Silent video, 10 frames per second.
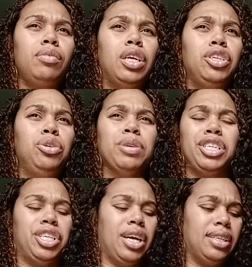you were
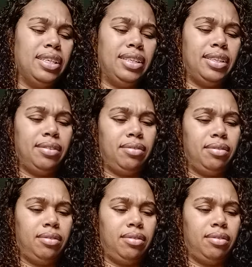jealous
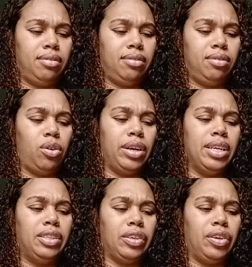or
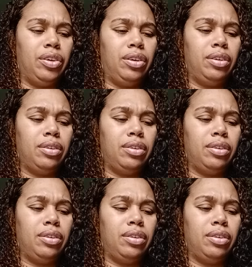insecure